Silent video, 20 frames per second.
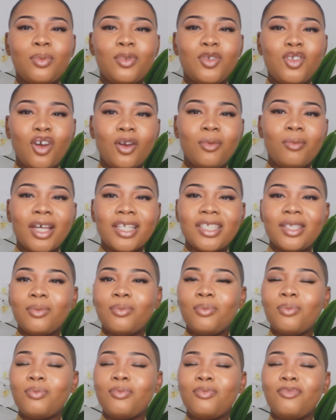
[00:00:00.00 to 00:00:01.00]
John must have
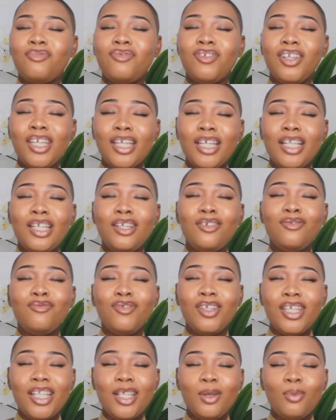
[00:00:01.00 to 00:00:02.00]
really
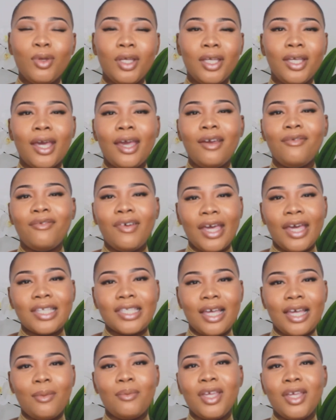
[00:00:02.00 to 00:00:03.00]
been getting
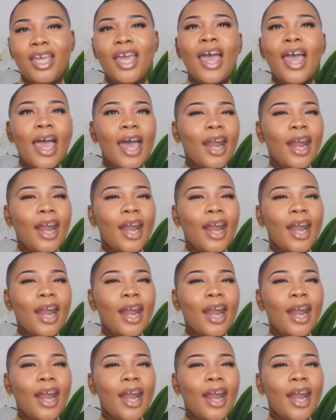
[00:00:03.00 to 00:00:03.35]
vexed at me.